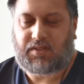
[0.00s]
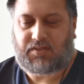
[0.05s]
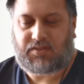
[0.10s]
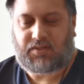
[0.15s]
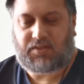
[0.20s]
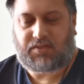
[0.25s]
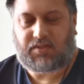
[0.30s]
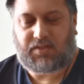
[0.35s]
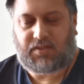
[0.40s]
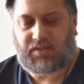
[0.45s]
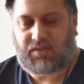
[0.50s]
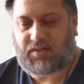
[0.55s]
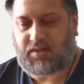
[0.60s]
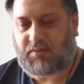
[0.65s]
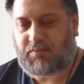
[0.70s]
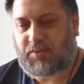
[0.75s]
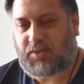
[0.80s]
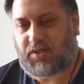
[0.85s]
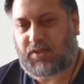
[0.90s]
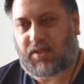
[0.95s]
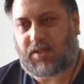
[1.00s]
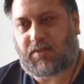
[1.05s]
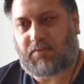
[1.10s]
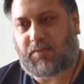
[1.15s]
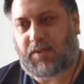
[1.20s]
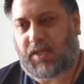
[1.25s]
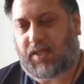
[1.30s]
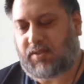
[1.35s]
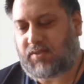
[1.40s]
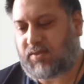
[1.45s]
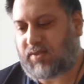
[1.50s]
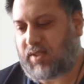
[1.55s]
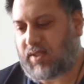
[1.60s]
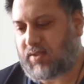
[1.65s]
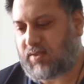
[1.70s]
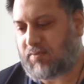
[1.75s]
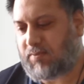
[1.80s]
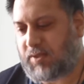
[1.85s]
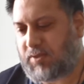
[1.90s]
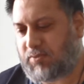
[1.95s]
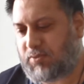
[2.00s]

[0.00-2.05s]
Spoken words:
consistently start building up my exercise and my